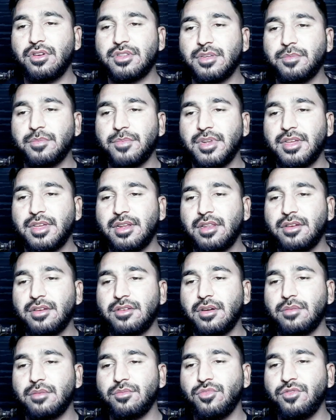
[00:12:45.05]
Simply
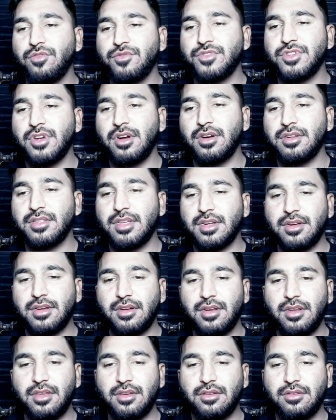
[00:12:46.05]
click on move chart, then
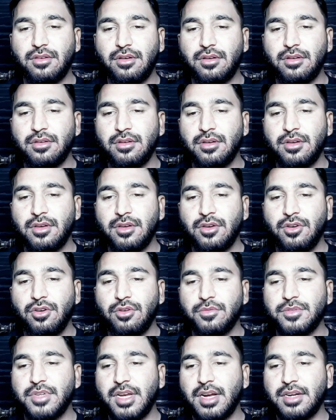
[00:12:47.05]
click on
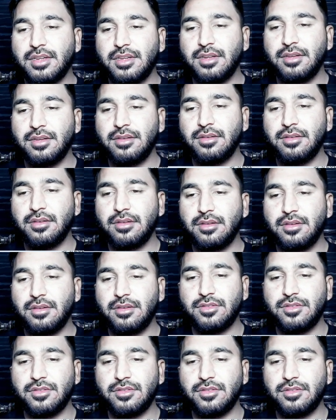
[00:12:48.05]
object in